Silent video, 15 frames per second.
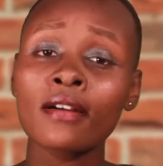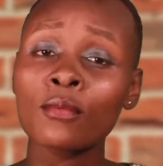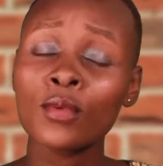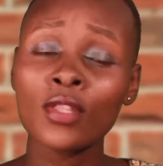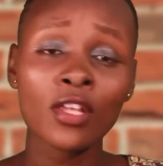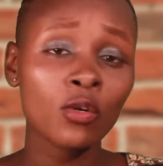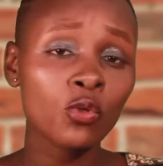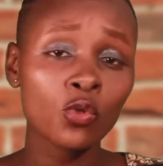
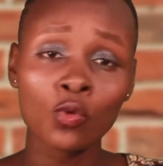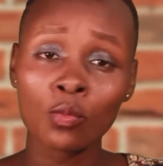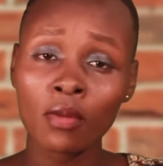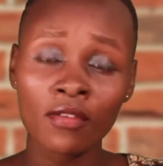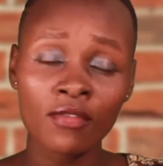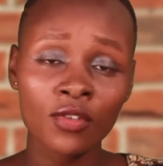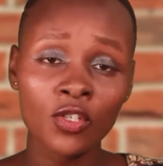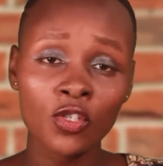without
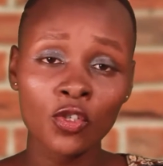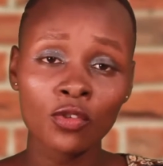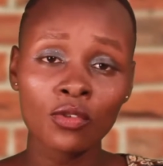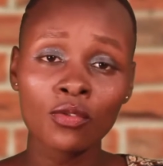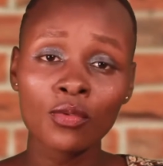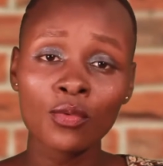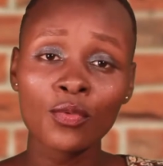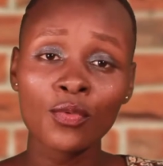
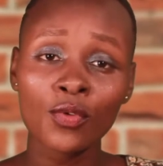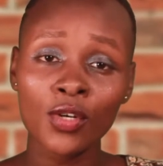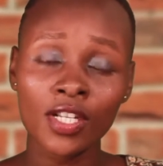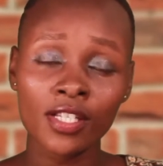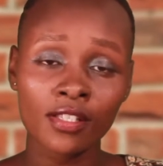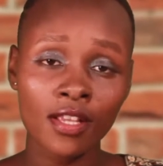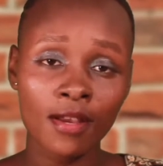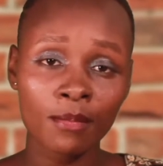supervision. For
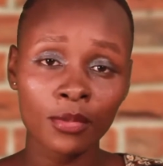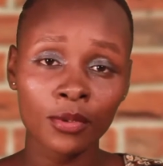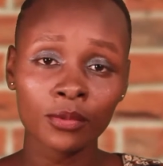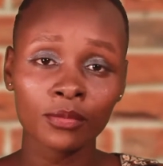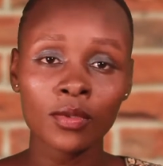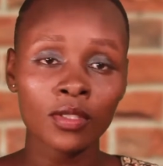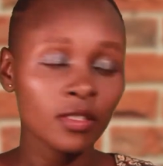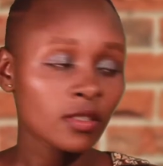example,
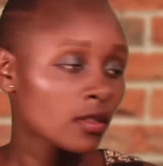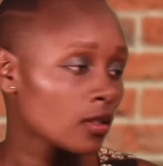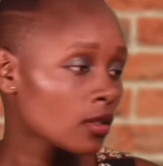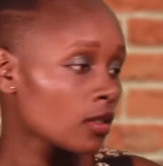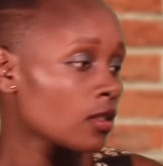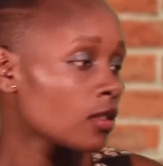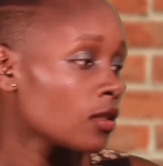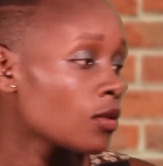
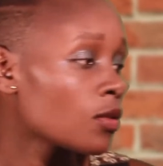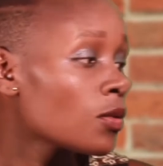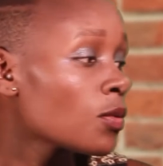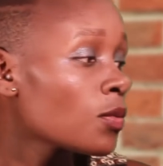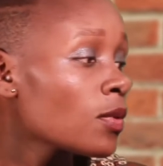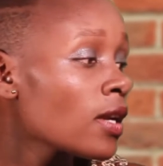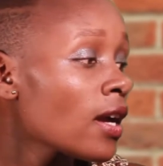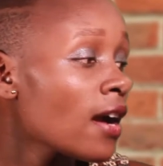
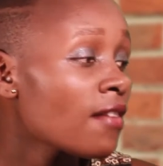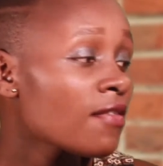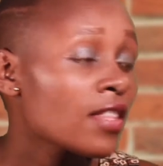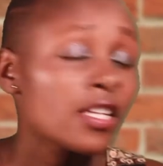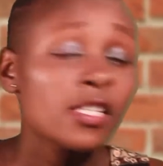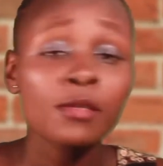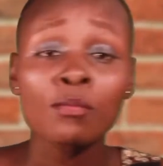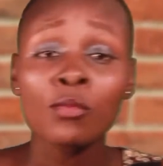we have
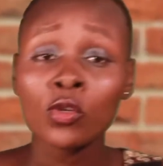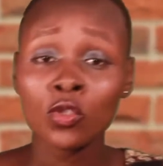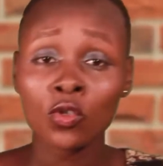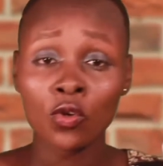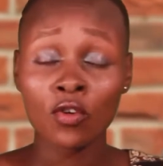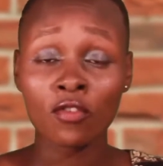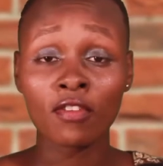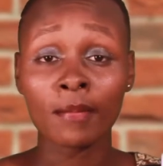this
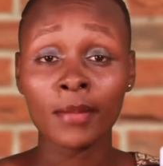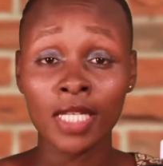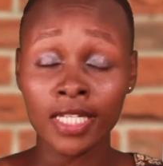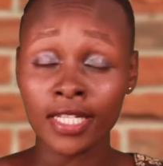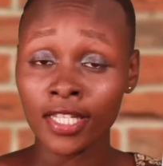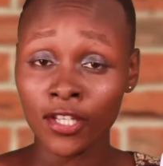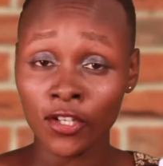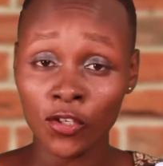bottle of a
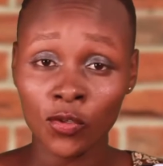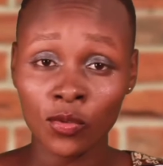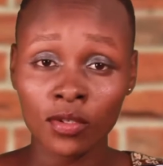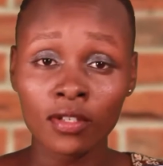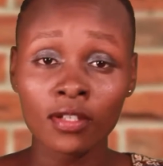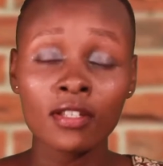medication.